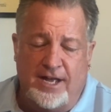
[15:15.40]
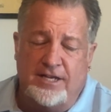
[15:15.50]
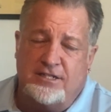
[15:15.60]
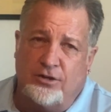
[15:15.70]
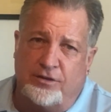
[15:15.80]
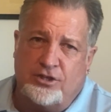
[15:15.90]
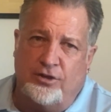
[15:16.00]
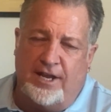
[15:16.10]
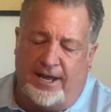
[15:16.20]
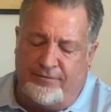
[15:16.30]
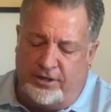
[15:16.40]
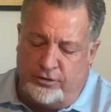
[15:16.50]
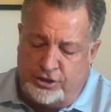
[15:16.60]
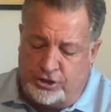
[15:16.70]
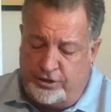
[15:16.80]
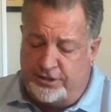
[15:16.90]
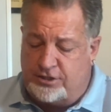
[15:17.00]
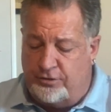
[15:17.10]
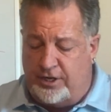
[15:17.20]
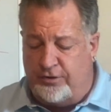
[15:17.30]
So it's good to have other insurance.
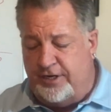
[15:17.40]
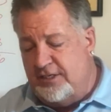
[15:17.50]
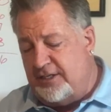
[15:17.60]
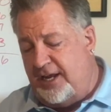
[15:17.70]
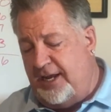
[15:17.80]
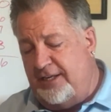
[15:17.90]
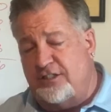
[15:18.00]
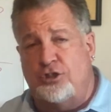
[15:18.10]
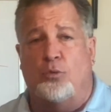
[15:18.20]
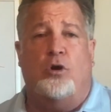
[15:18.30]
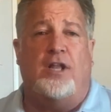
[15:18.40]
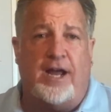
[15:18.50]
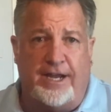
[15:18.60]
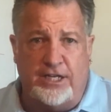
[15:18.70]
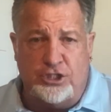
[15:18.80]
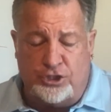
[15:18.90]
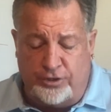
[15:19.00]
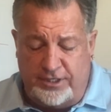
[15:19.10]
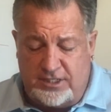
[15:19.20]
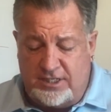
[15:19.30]
So there is a sewer line
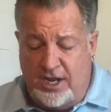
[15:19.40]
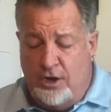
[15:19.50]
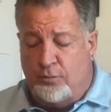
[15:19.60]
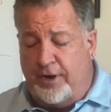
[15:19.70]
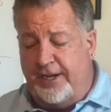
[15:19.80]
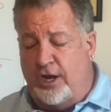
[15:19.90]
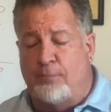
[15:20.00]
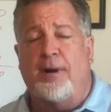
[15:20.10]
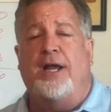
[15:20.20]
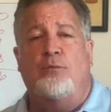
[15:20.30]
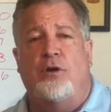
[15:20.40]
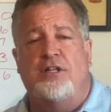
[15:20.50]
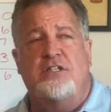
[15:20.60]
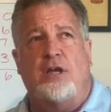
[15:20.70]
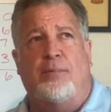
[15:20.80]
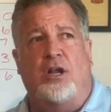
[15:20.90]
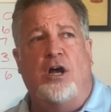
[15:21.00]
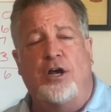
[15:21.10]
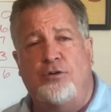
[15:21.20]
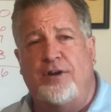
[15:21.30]
insurance. Right now, mine runs about
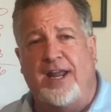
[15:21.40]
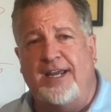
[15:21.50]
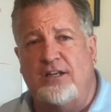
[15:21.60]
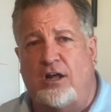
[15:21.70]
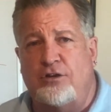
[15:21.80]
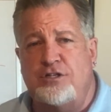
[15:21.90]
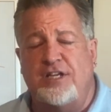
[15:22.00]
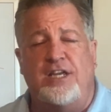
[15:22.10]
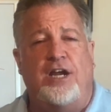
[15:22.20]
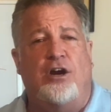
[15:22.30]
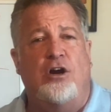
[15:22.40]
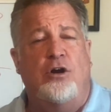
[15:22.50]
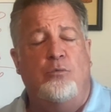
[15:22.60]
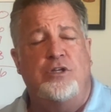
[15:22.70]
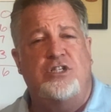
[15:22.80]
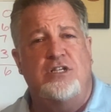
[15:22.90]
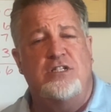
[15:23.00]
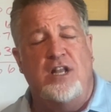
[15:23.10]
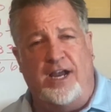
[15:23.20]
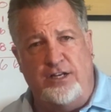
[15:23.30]
$108 a year, which
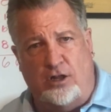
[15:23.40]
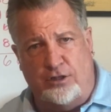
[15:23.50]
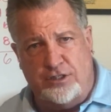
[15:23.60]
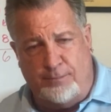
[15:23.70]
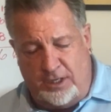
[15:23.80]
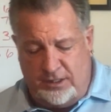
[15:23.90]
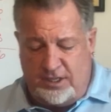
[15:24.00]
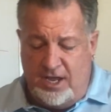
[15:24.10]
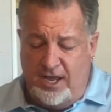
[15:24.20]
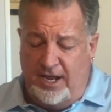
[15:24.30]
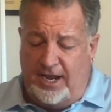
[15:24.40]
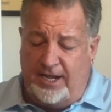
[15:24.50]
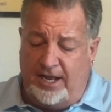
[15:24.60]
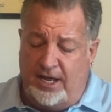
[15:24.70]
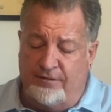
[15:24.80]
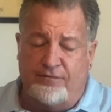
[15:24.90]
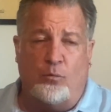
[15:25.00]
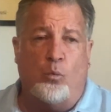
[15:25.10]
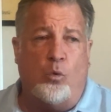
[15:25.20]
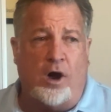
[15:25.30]
is $9 a month. And I
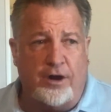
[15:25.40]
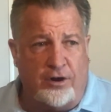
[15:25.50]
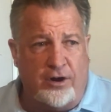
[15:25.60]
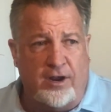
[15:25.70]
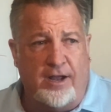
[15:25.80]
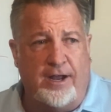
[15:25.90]
have water